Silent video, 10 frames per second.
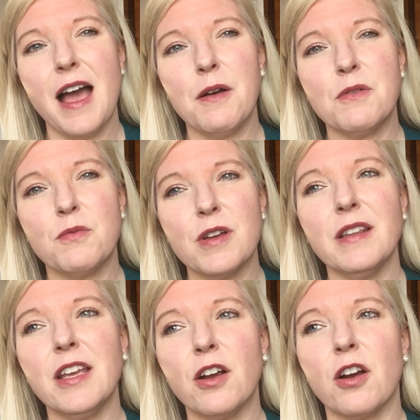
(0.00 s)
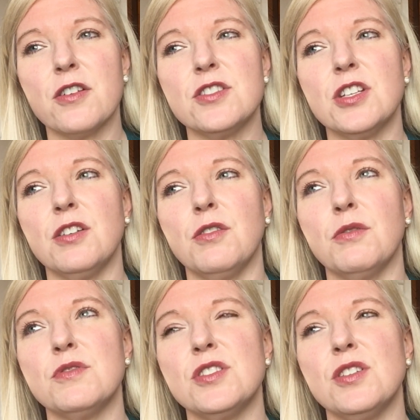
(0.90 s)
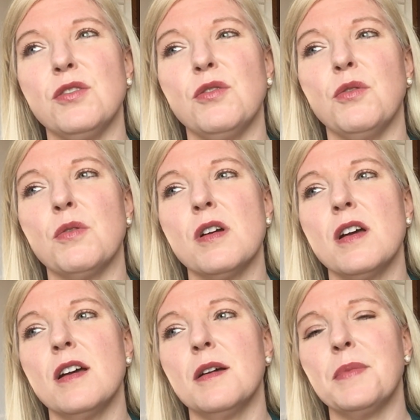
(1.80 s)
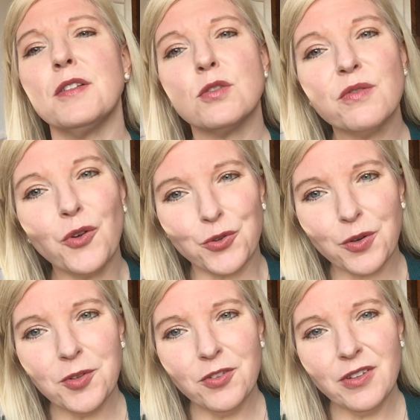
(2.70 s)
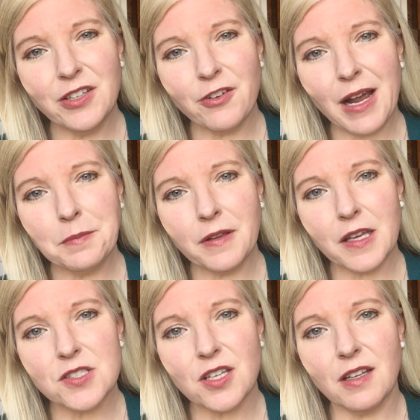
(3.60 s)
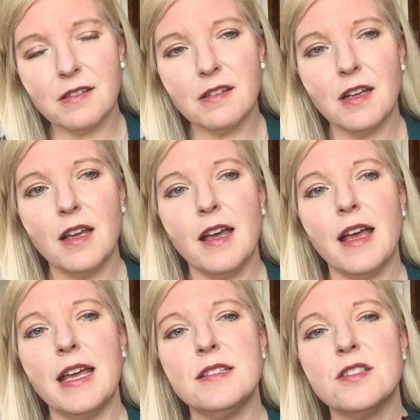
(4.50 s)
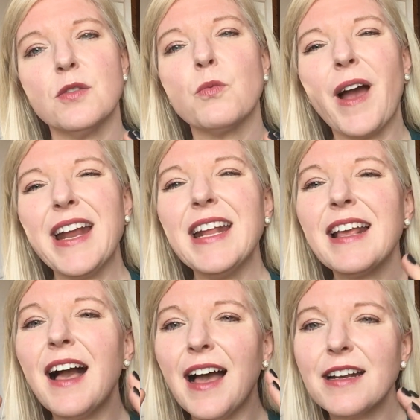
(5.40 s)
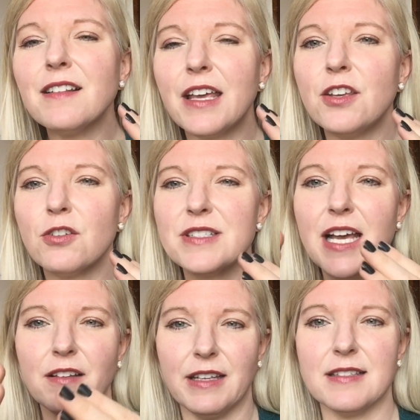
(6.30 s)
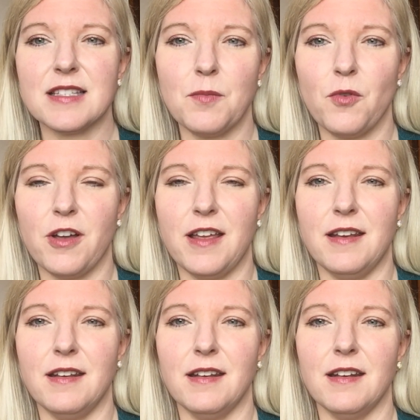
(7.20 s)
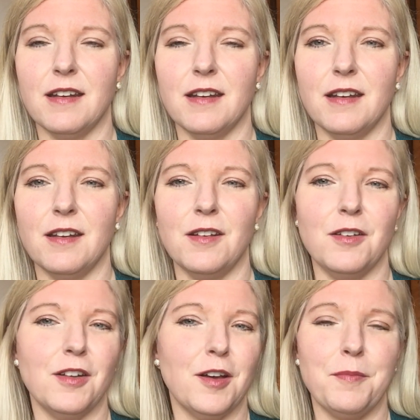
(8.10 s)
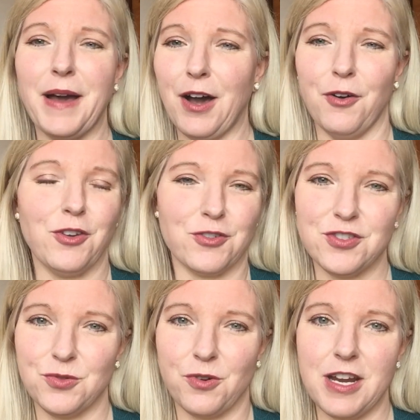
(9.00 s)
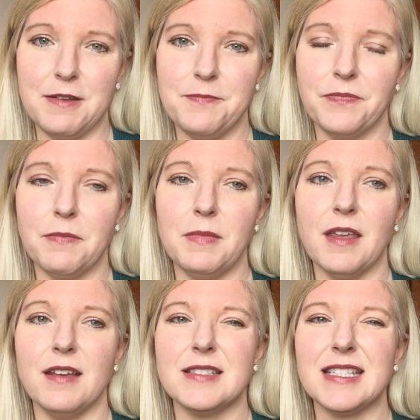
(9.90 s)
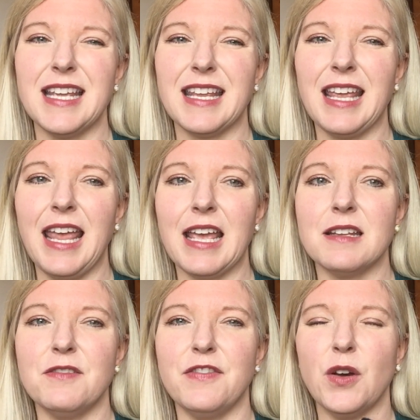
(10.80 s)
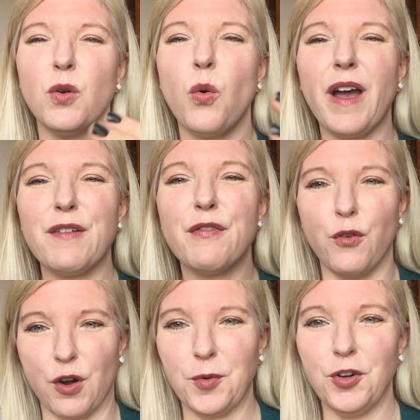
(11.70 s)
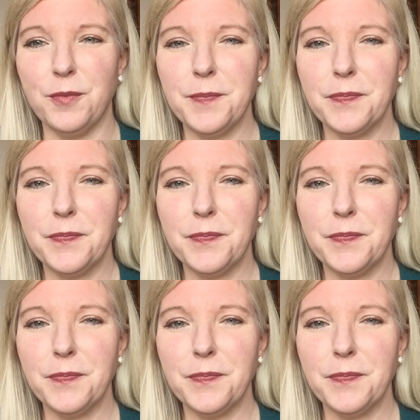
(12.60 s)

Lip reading: I would really encourage you to be a little vulnerable in your application and to write it kind of like you're telling someone about your story, because it can feel quite formal.